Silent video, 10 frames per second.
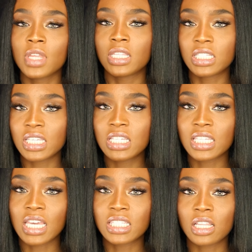This is
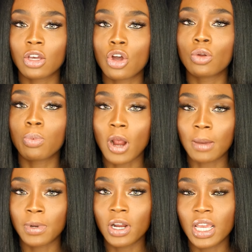a silicone
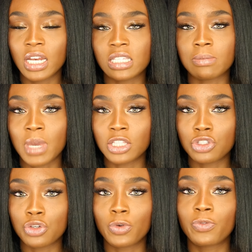primer. It is meant
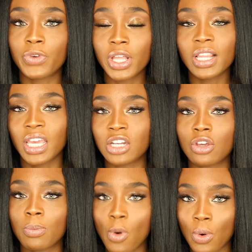to fill in
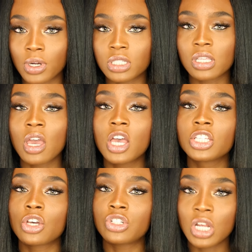your pores.
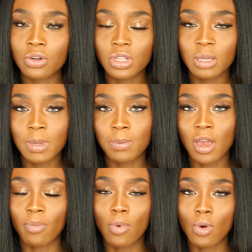So generally people
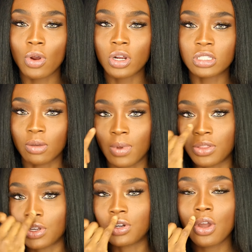have pores
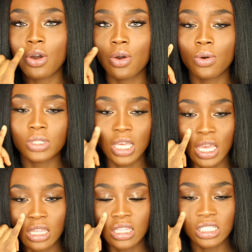around their nose
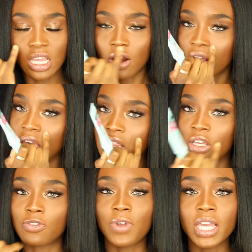and this area in
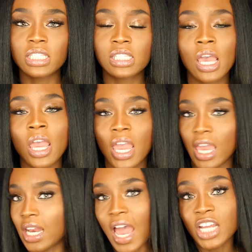their face.
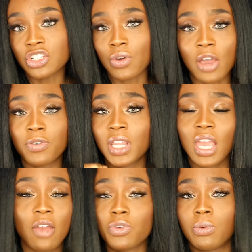And I do. I feel like
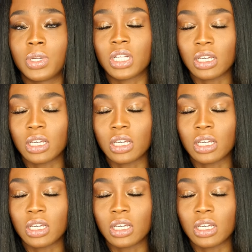everyone